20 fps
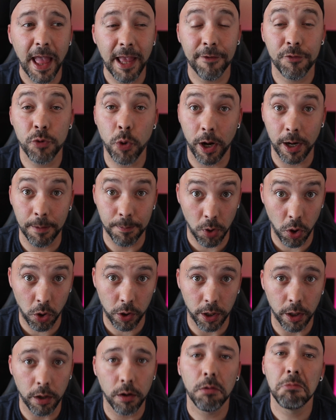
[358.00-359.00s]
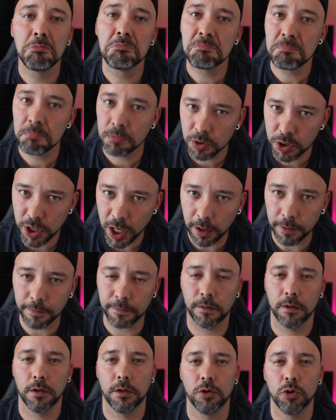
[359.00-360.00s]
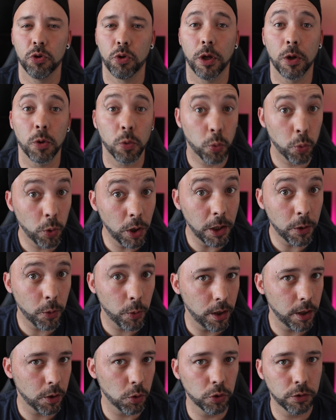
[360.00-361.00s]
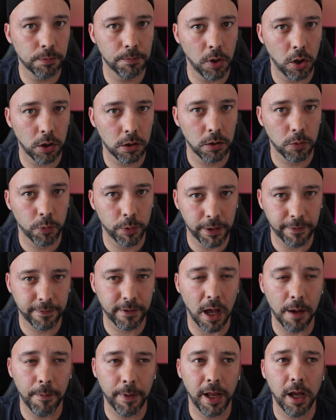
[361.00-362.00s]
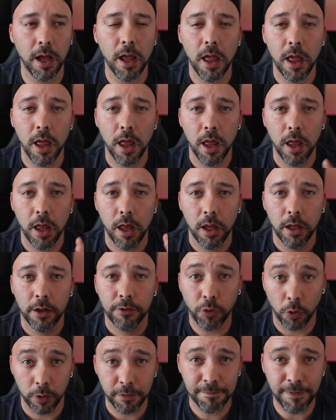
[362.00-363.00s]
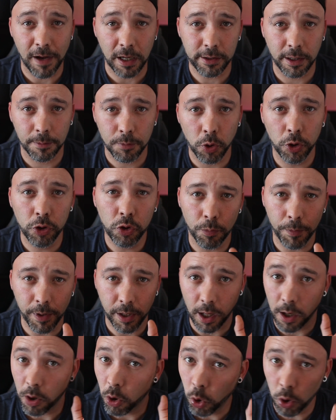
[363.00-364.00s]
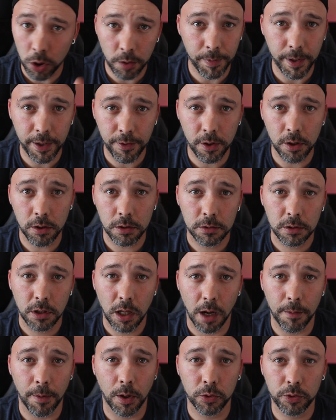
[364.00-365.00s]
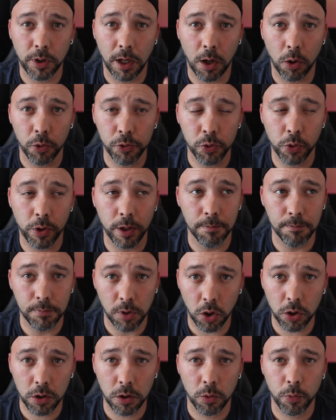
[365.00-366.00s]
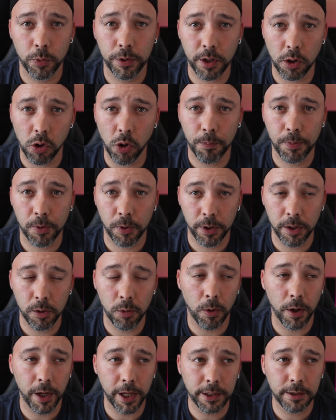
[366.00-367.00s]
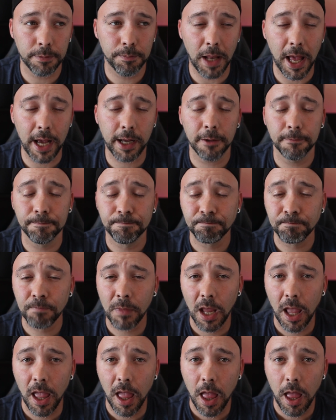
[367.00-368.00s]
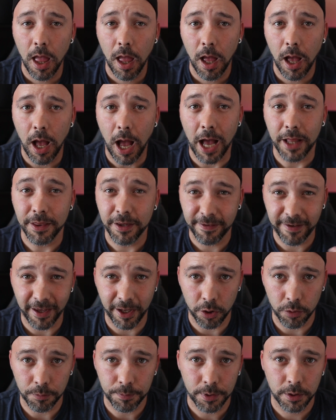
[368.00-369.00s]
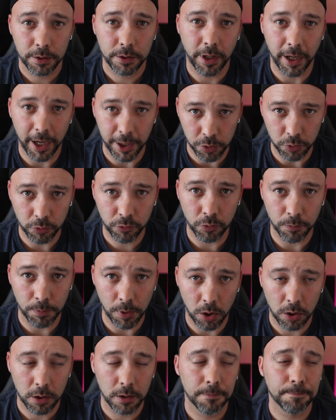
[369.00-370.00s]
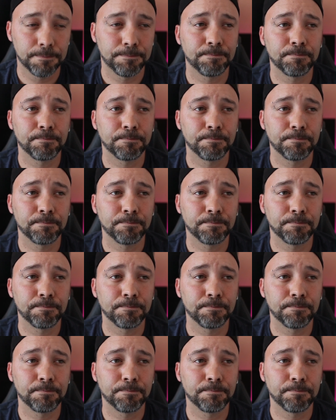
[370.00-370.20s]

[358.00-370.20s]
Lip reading: If you are a blogger, yes, you can really good blog with this camera. So in fact, I'm to make a whole video about how you can blog with the GoPro Hero 8 Black and the setup that I used to blog.